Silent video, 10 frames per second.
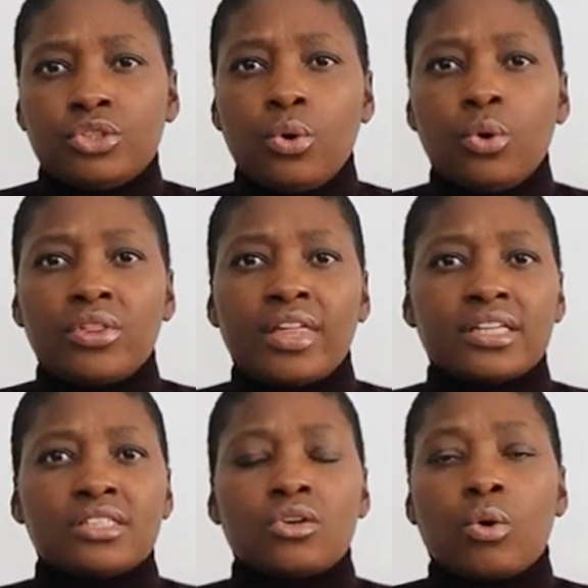door
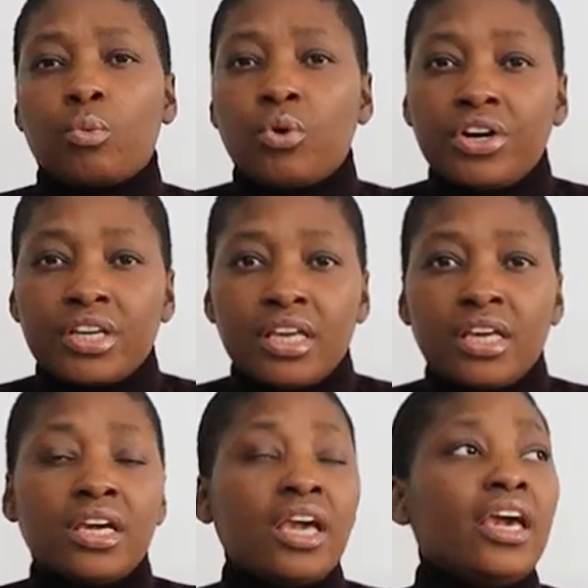that is not
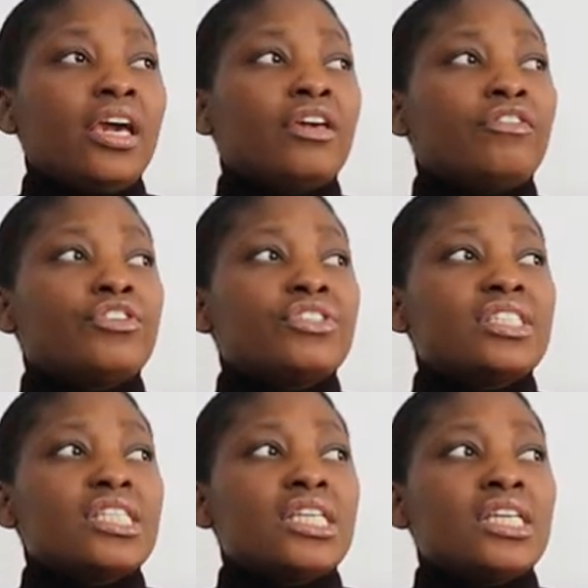working, if you
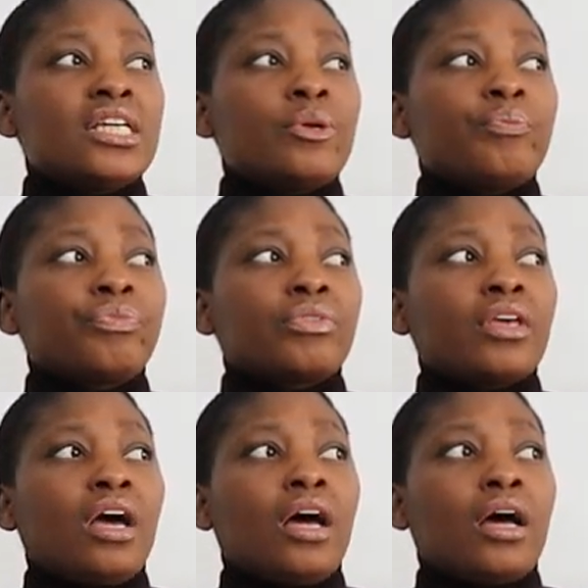see
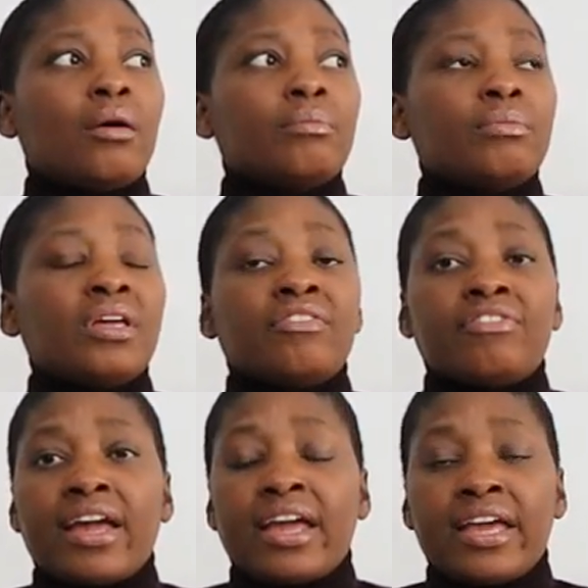um, a
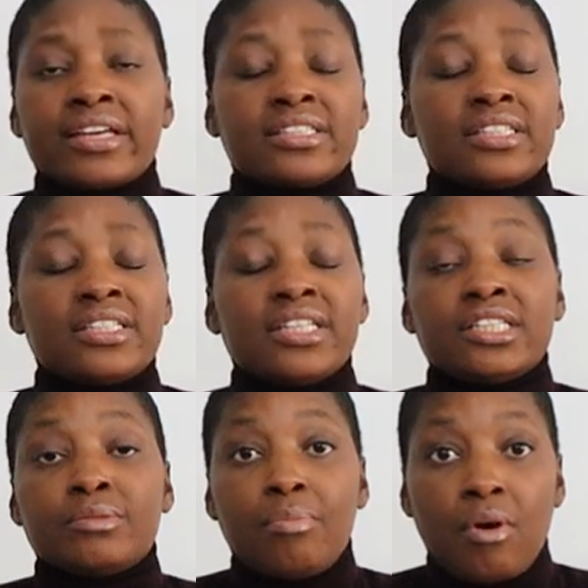fire exit
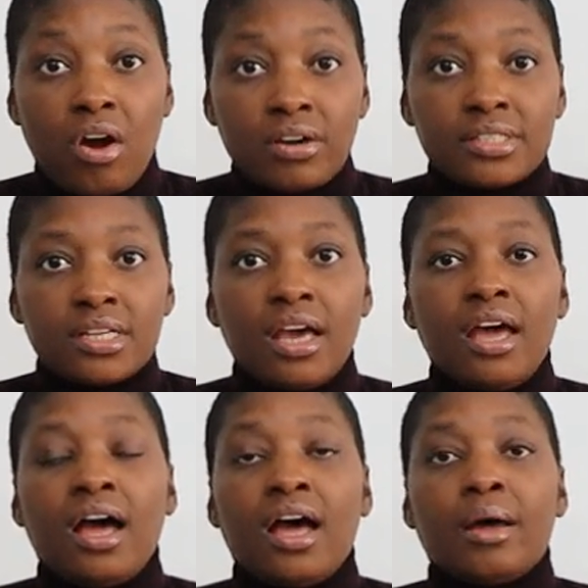is blocked,
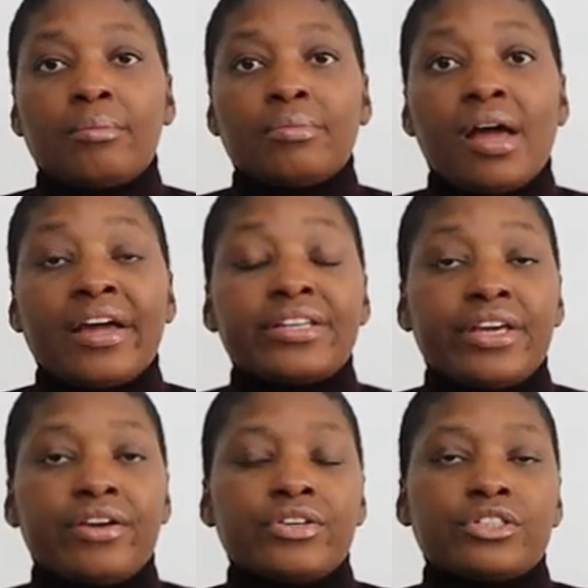um,
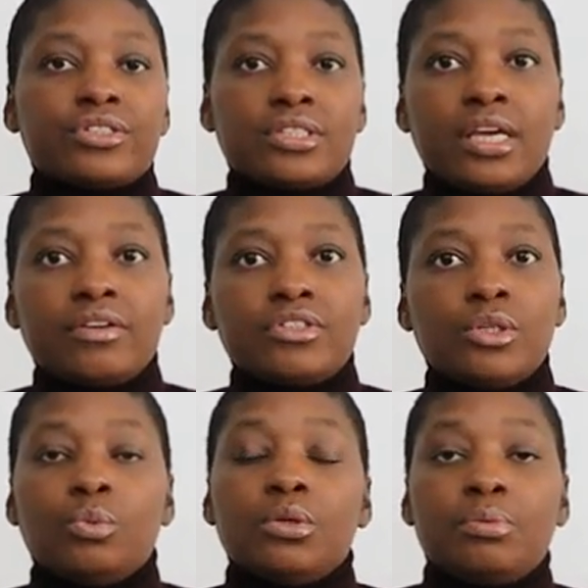adhering to
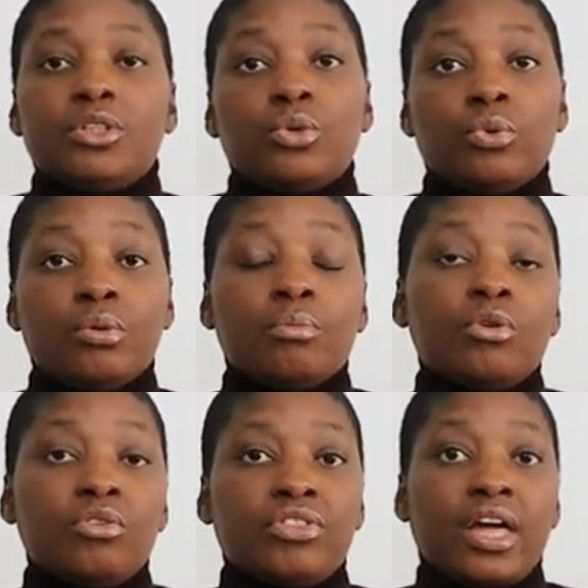safety would be to
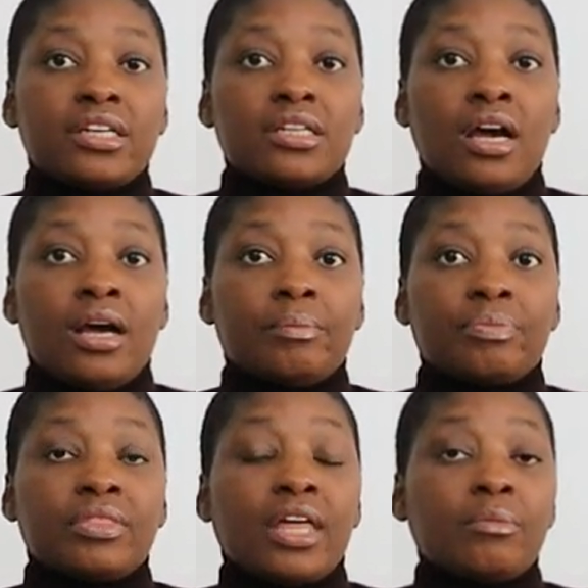remove that
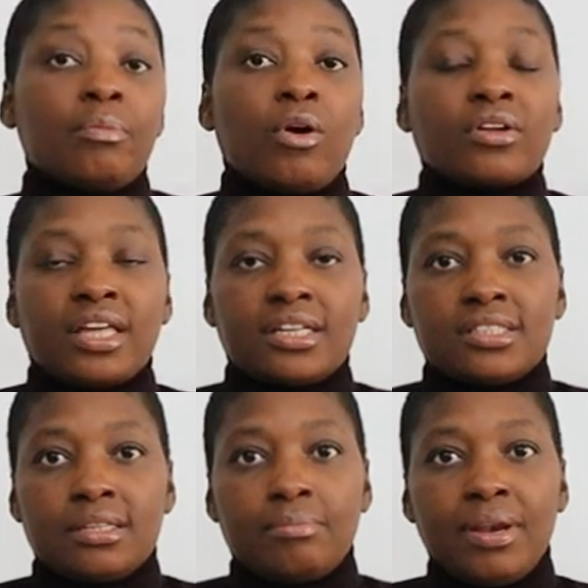um, that block that
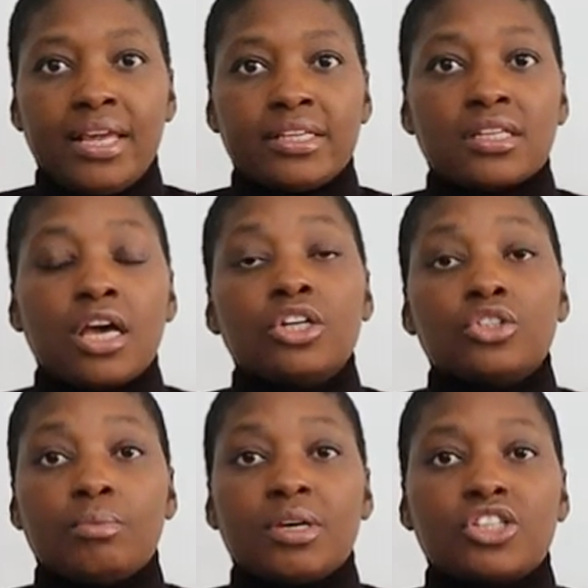is in place
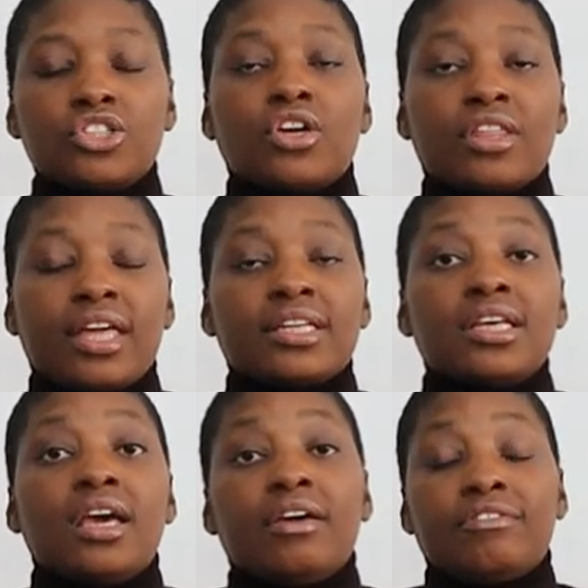to make sure
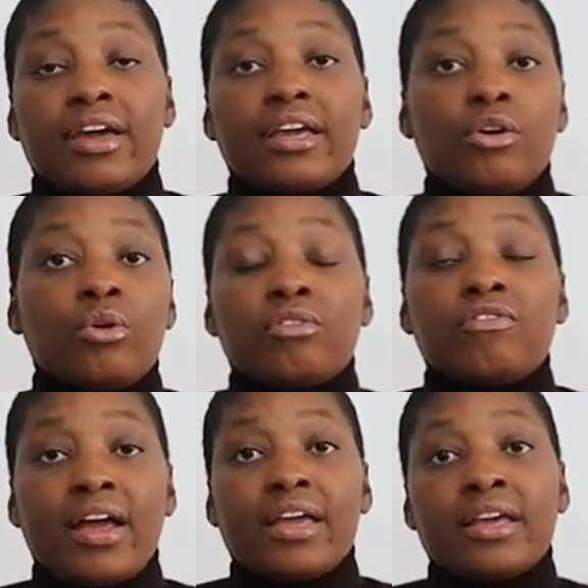that fire all
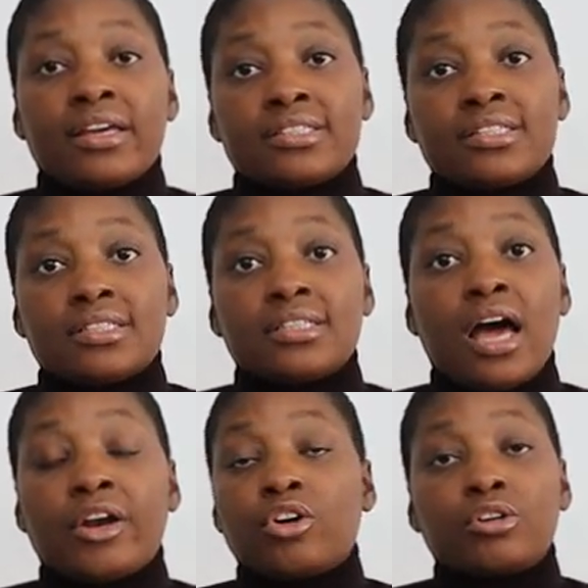fire exits
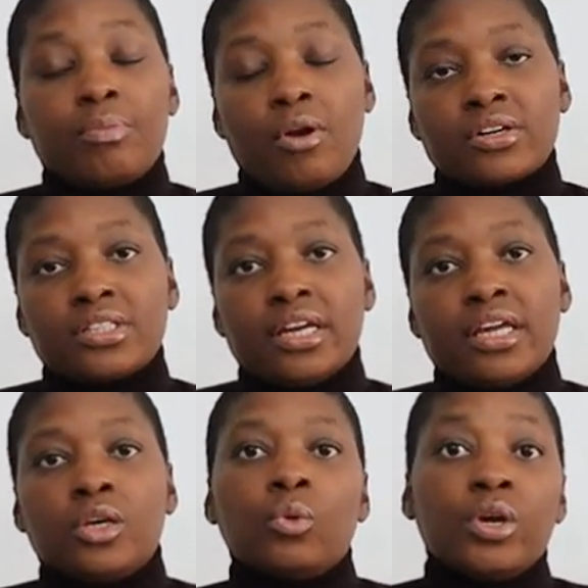are not blocked in
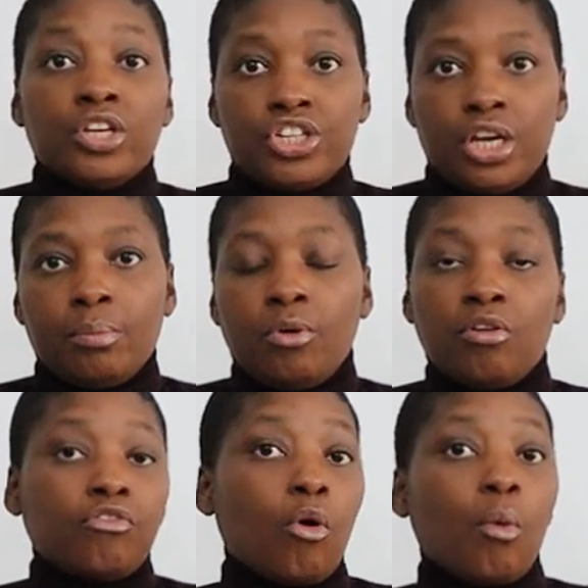any way, shape
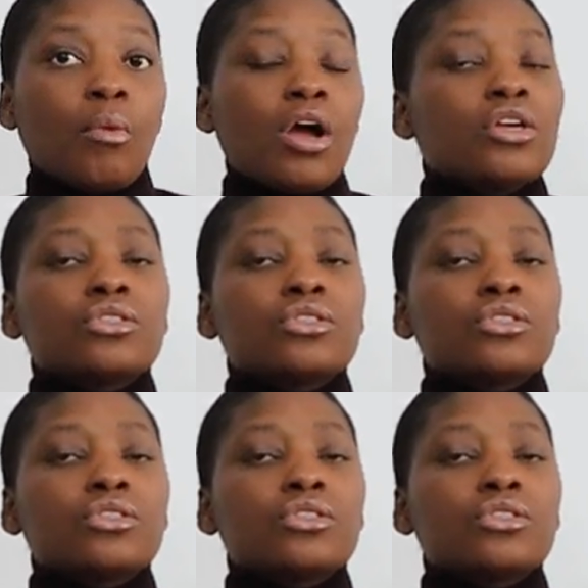or form.